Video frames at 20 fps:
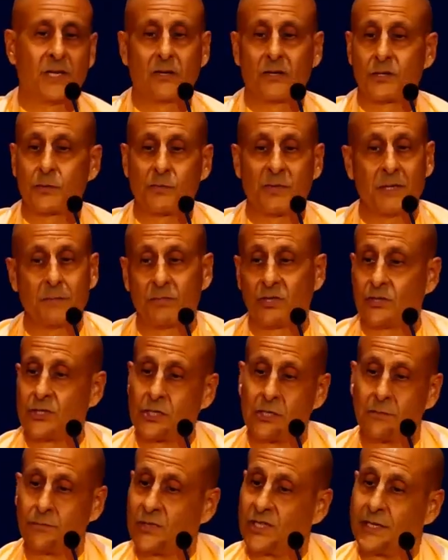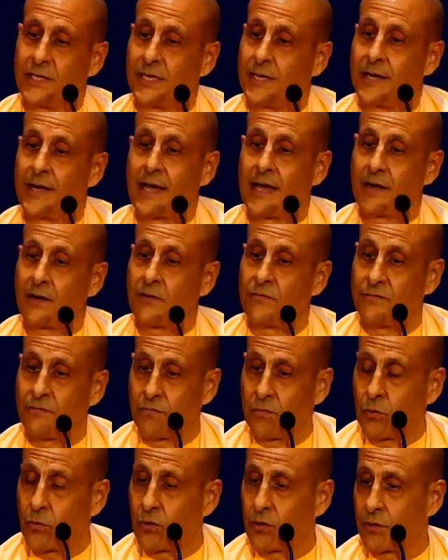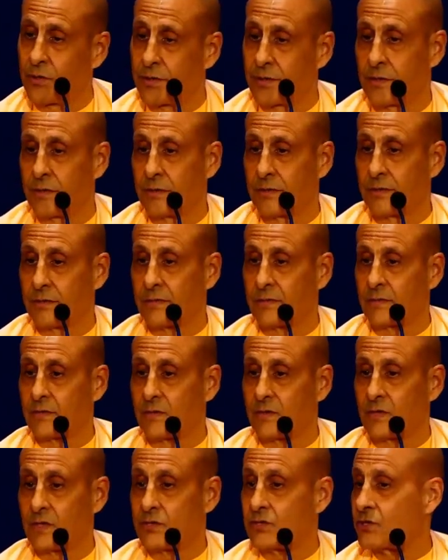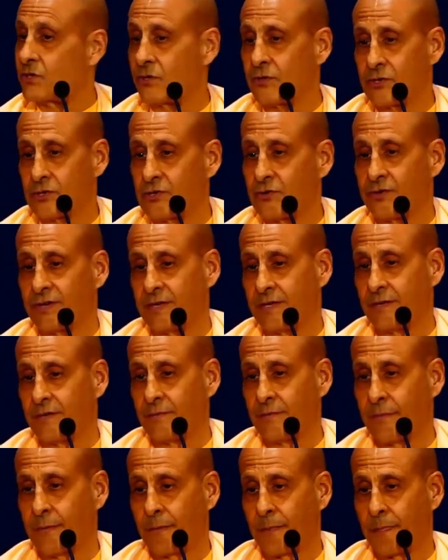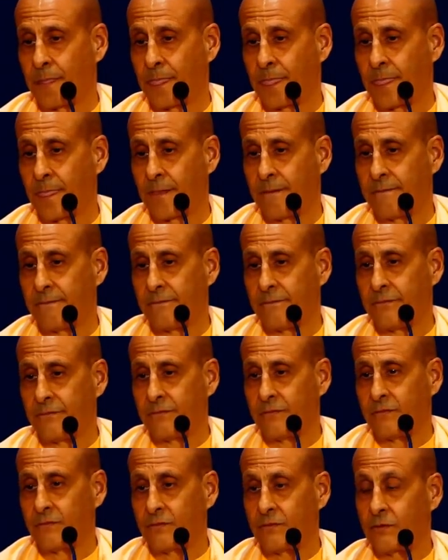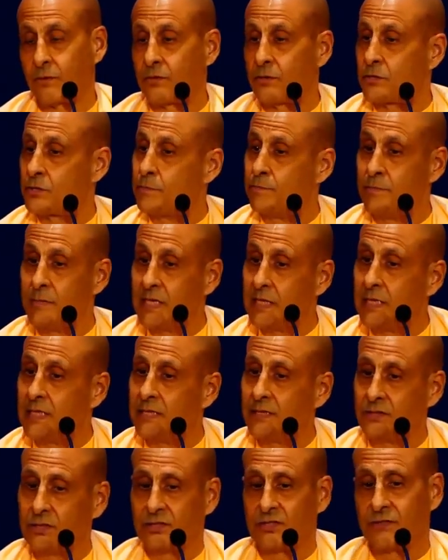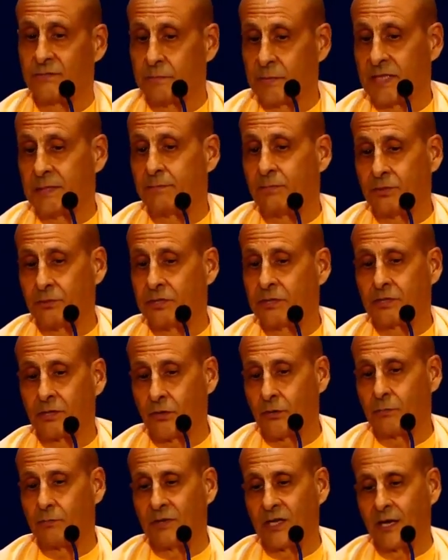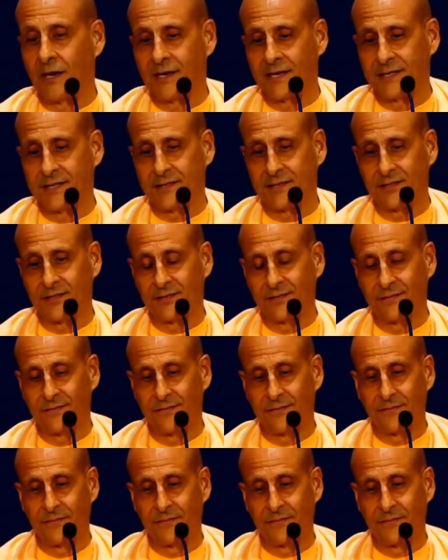because people simply cannot afford a surgery. So there's millions of people that go blind.